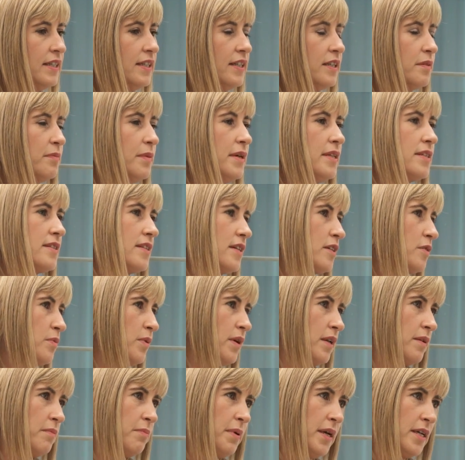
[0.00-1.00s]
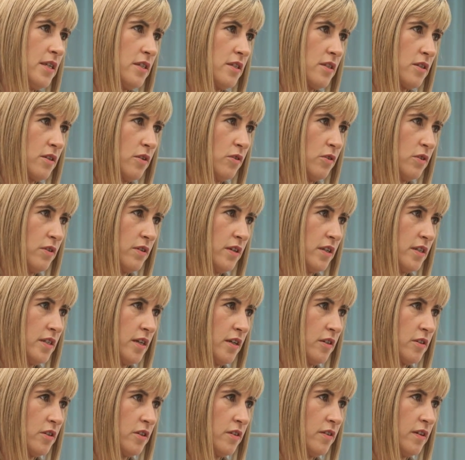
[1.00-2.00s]
It means that when patients go to their
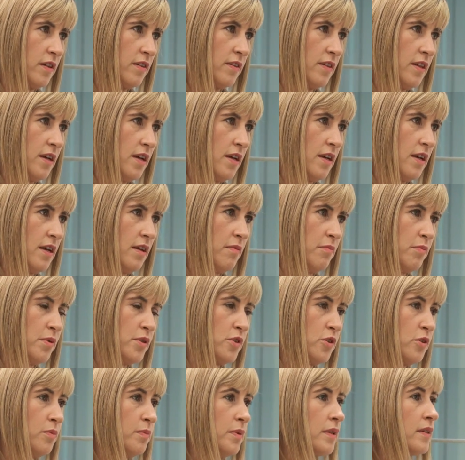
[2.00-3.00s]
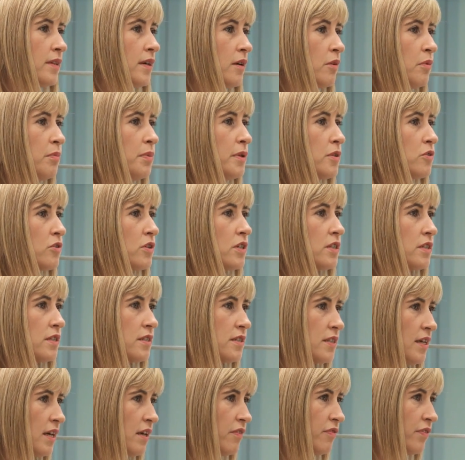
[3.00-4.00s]
doctor, that they presume that they will be
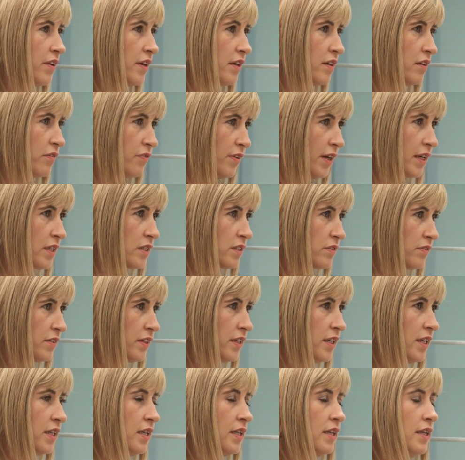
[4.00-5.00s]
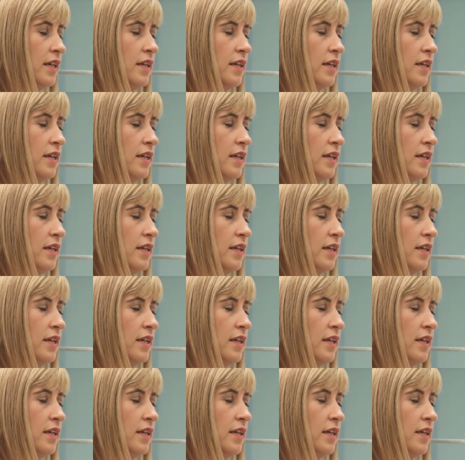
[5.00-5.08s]
treated safely and effectively,